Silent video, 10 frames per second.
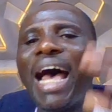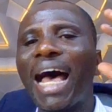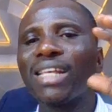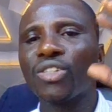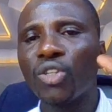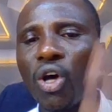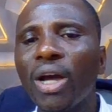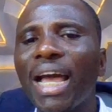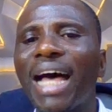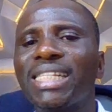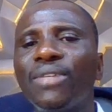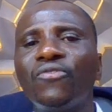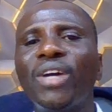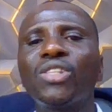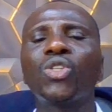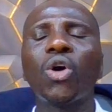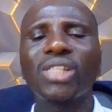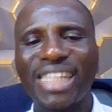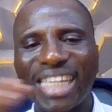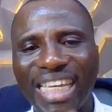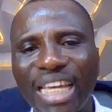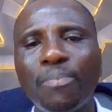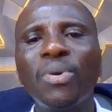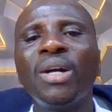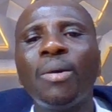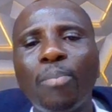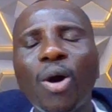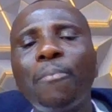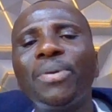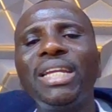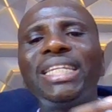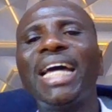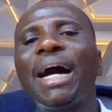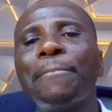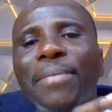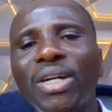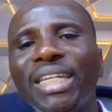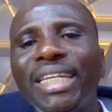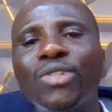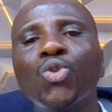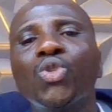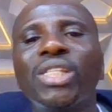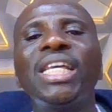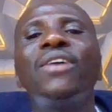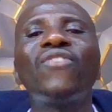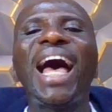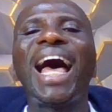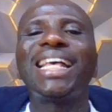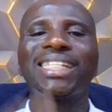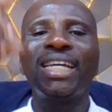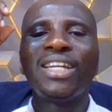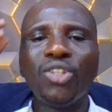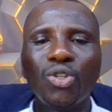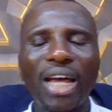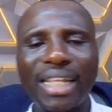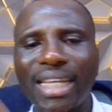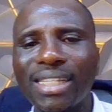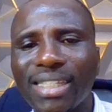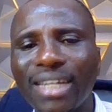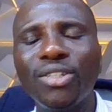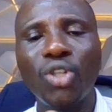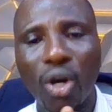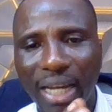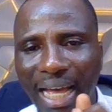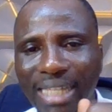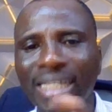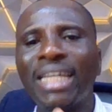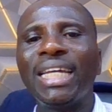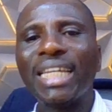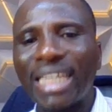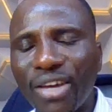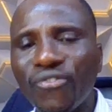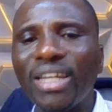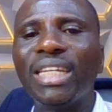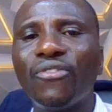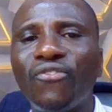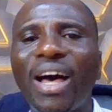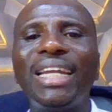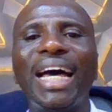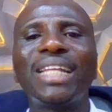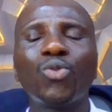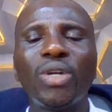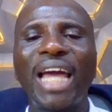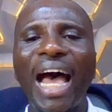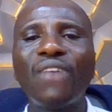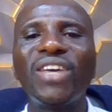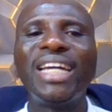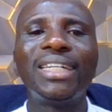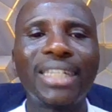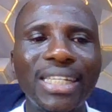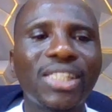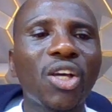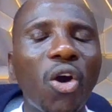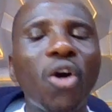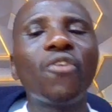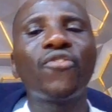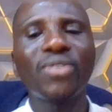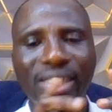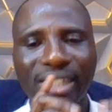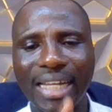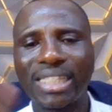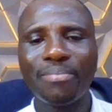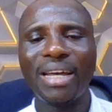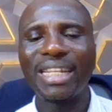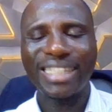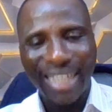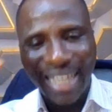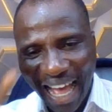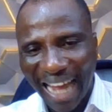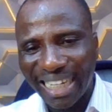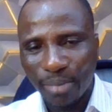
as long as investors keep pumping their money to save as United States dollars, given the fact that we have a risk of sentiment at the